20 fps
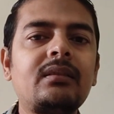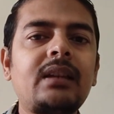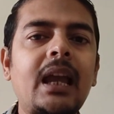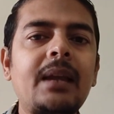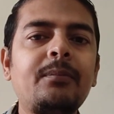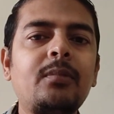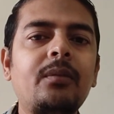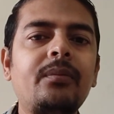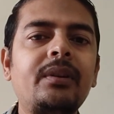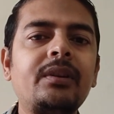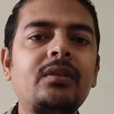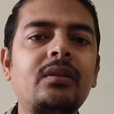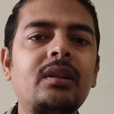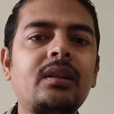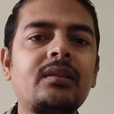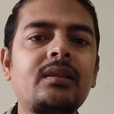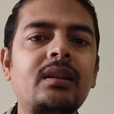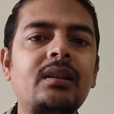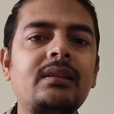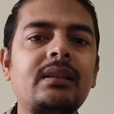type of
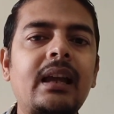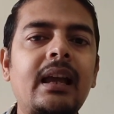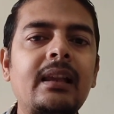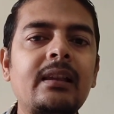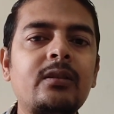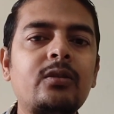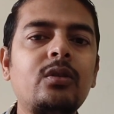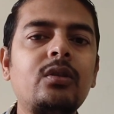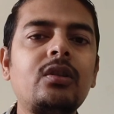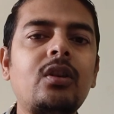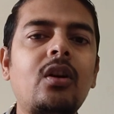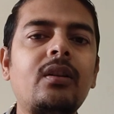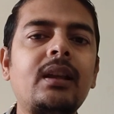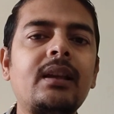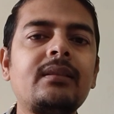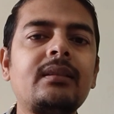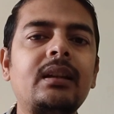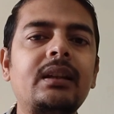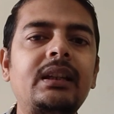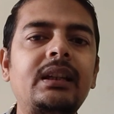introduction is also known
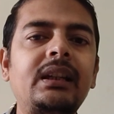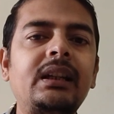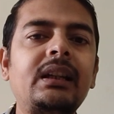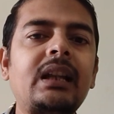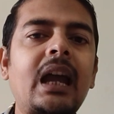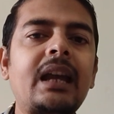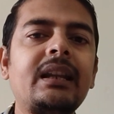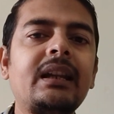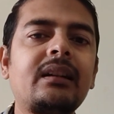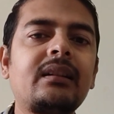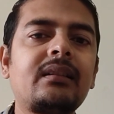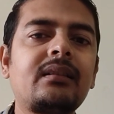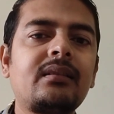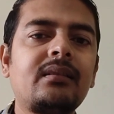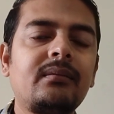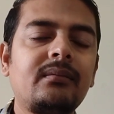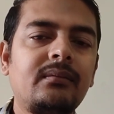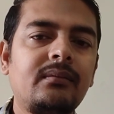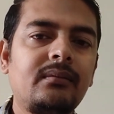as the indirect